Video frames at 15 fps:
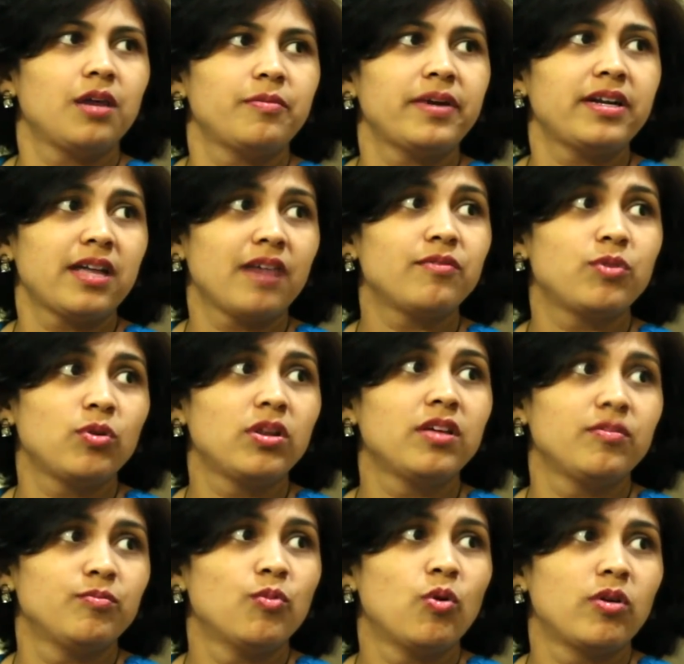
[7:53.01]
I might have to
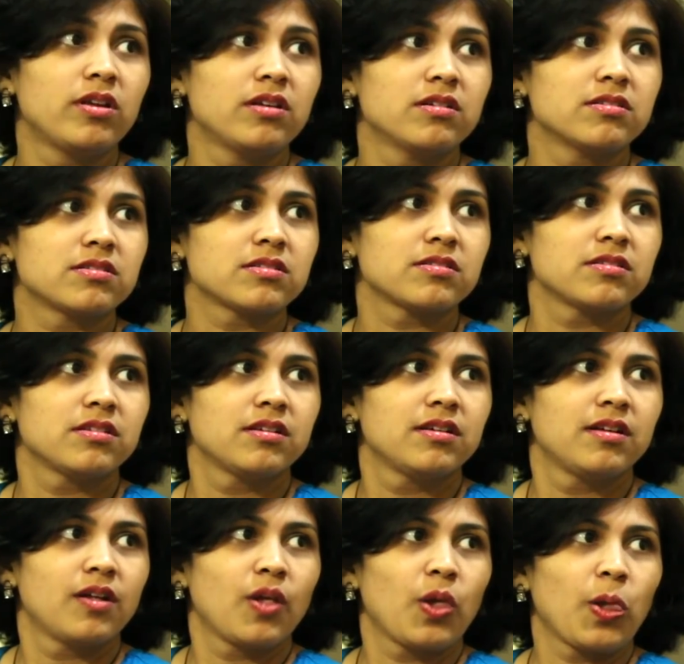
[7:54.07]
live more years.
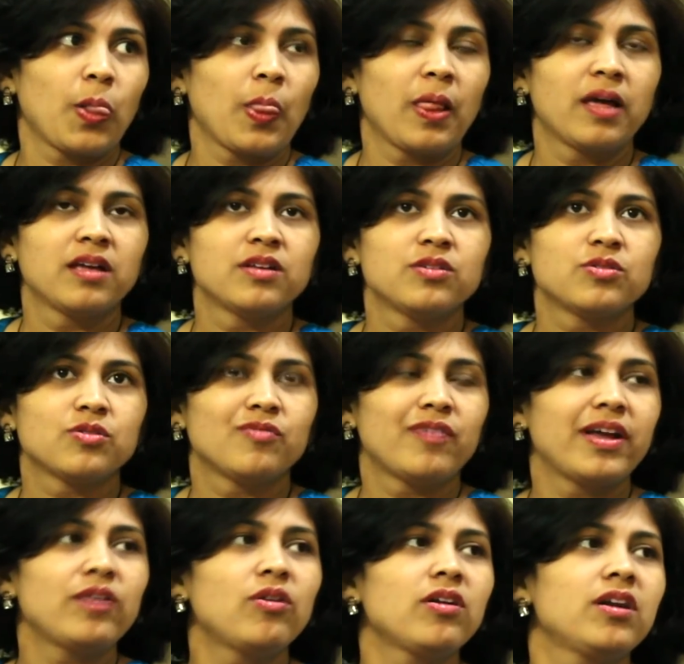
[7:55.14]
So
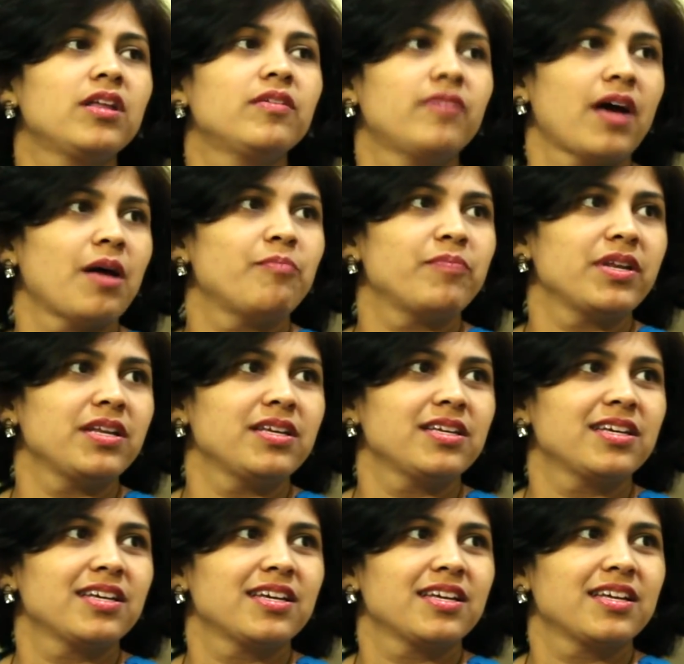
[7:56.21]
why not live happily?
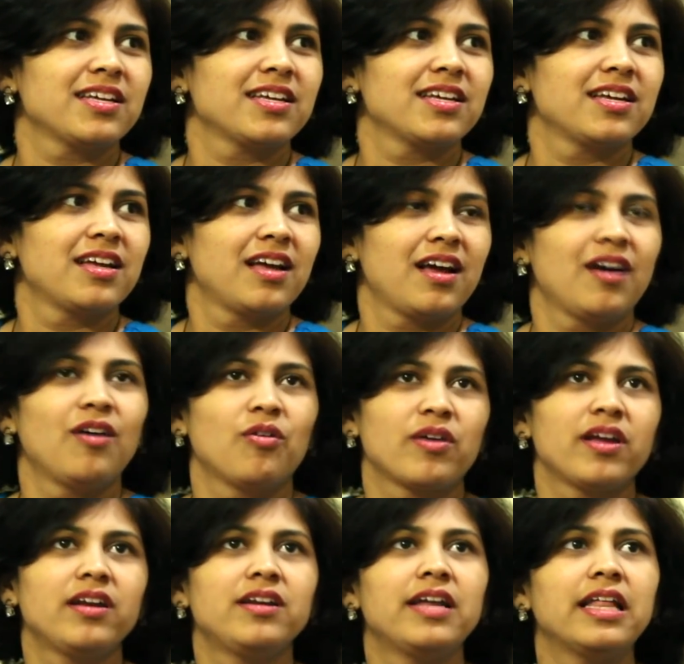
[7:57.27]

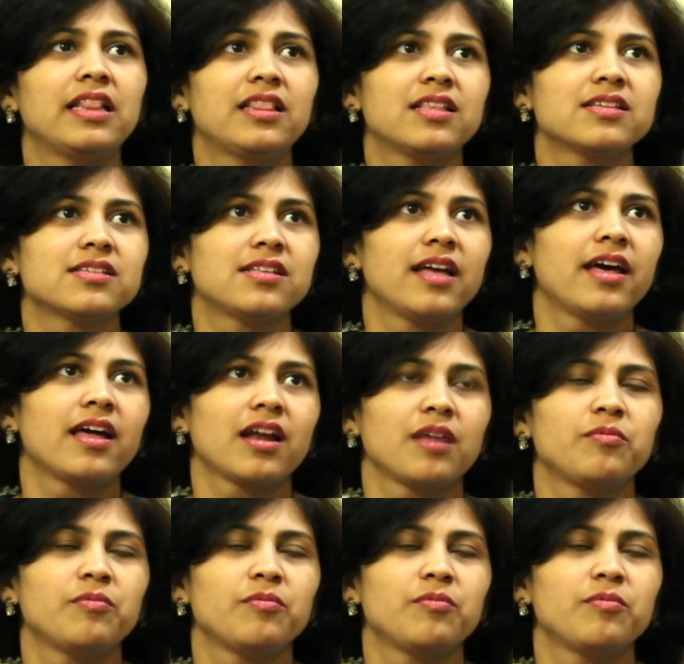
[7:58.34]
Okay, death is there.